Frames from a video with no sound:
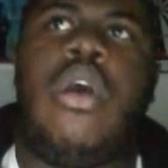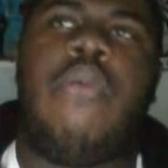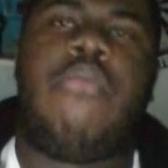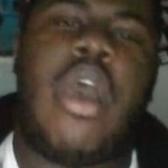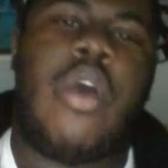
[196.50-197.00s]

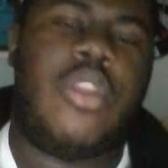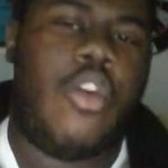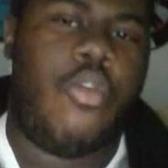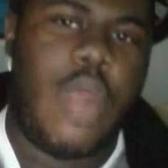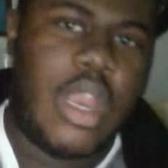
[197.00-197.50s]
how
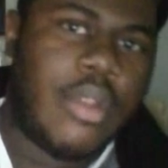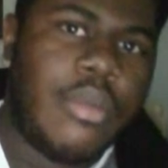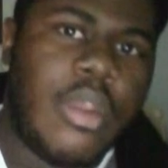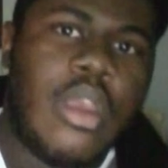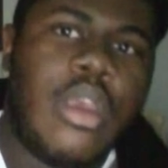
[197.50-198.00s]
they are
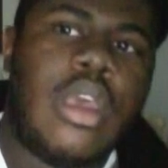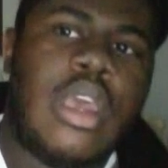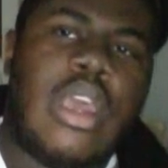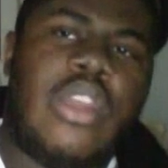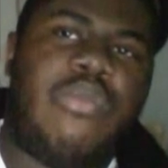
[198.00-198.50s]
written.
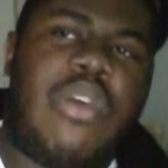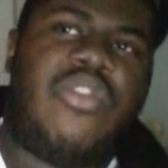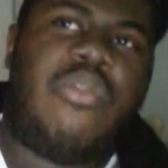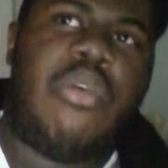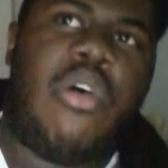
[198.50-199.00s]
It's
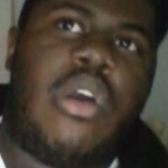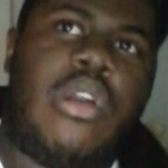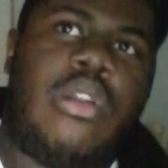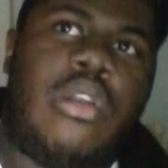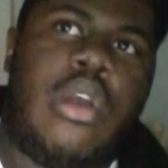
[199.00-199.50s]
based
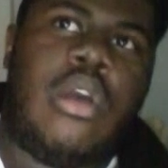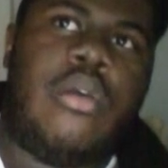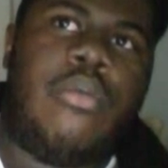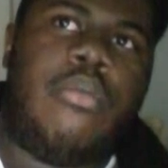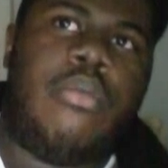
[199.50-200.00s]

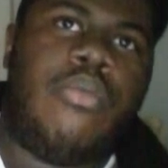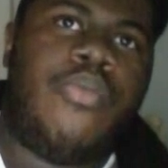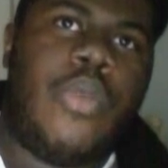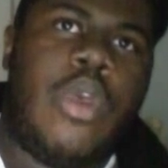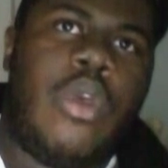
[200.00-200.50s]
upon,